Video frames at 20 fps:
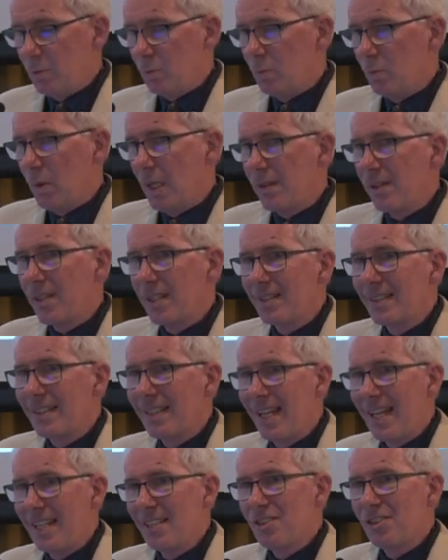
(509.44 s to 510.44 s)
one thing that
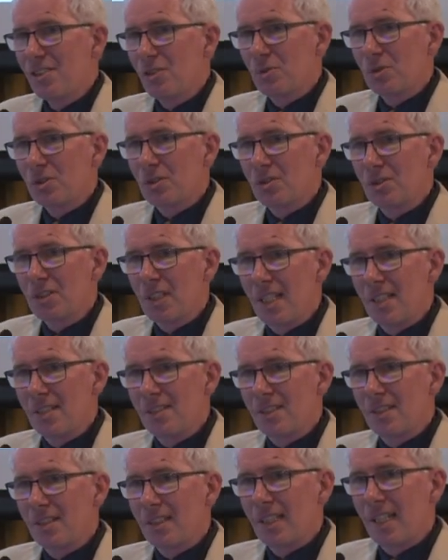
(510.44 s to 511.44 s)
has also
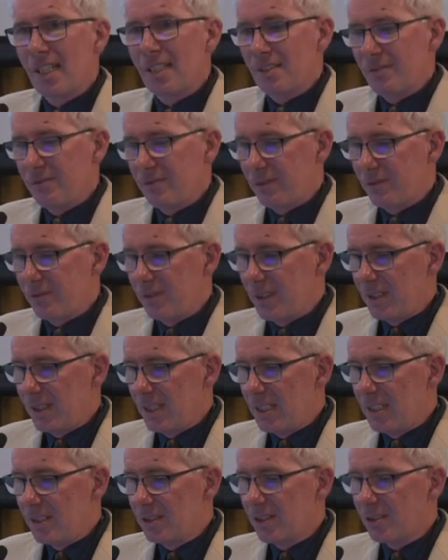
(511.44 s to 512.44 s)
changed in the last 50
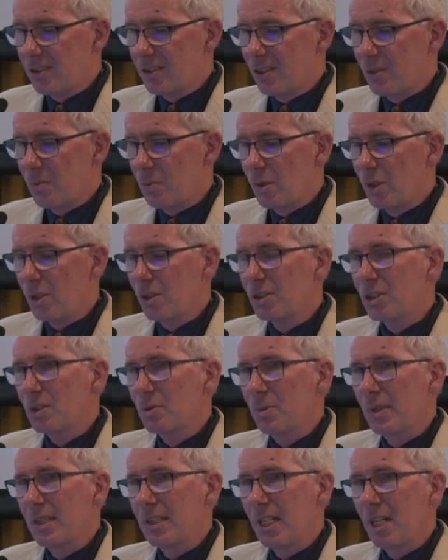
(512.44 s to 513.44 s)
years is the world as
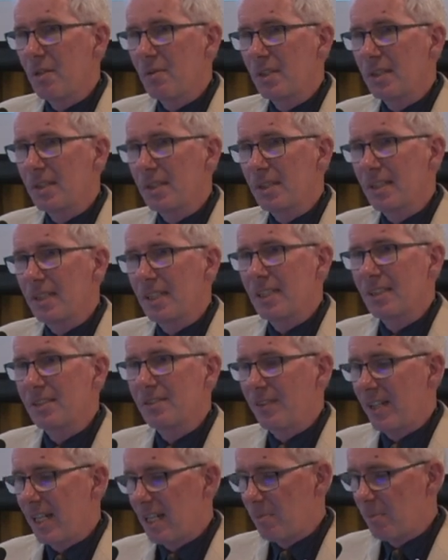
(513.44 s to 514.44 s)
we know it is
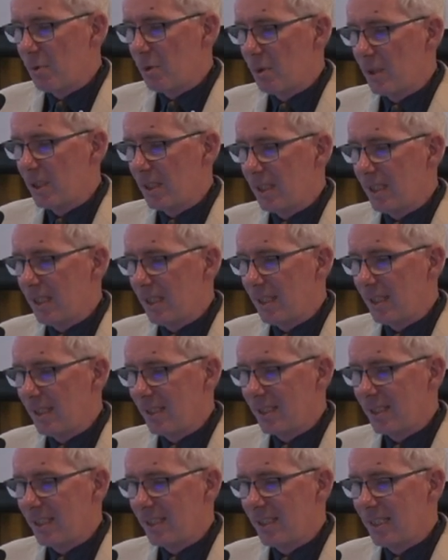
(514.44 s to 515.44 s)
far more
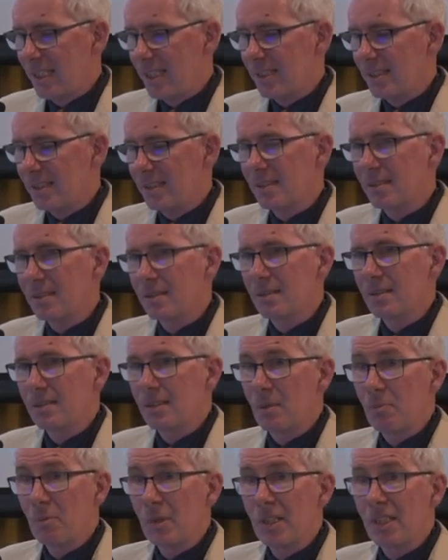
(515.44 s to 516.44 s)
interconnected
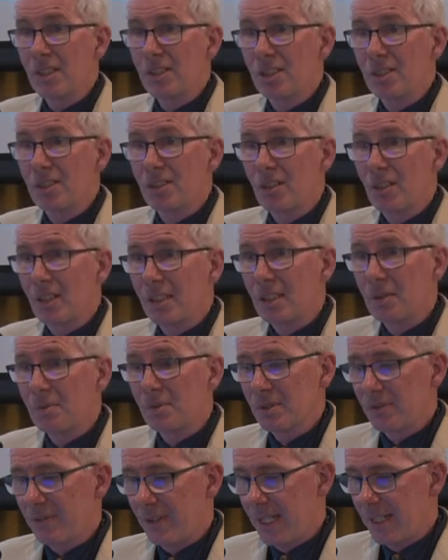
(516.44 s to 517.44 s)
than when the society
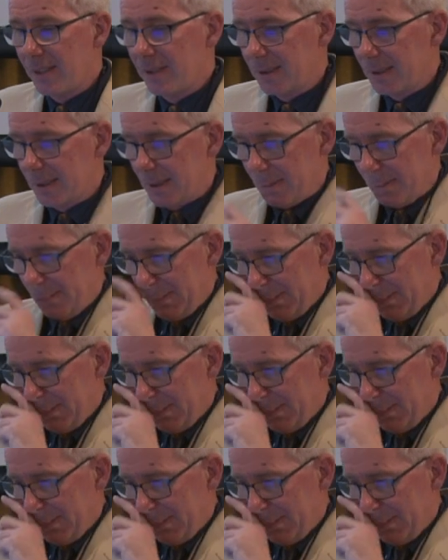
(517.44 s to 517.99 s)
was founded.